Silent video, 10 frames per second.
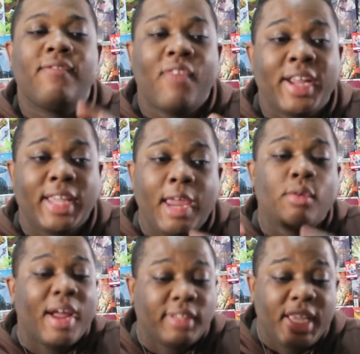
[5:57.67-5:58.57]
fact that even
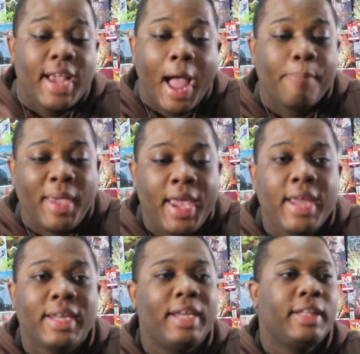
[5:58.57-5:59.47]
after he got
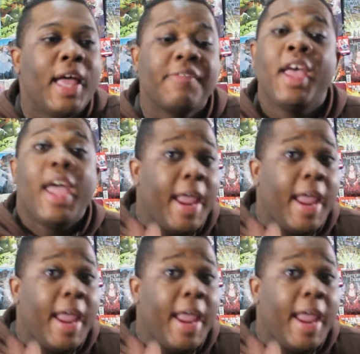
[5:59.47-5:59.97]
paid and he left,